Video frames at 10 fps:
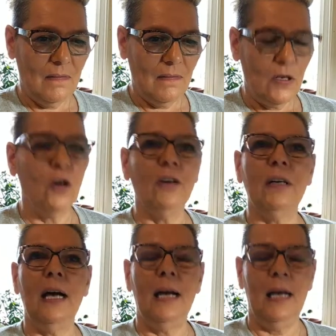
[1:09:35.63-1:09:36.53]

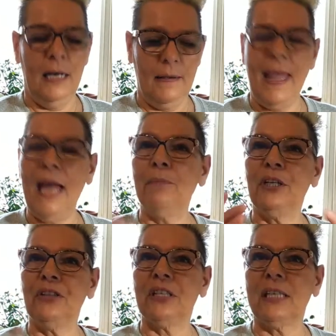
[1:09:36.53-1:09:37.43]
Or uh,
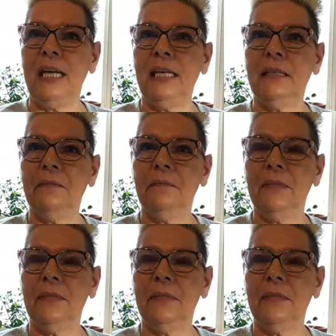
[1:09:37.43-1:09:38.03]
hamburger steak,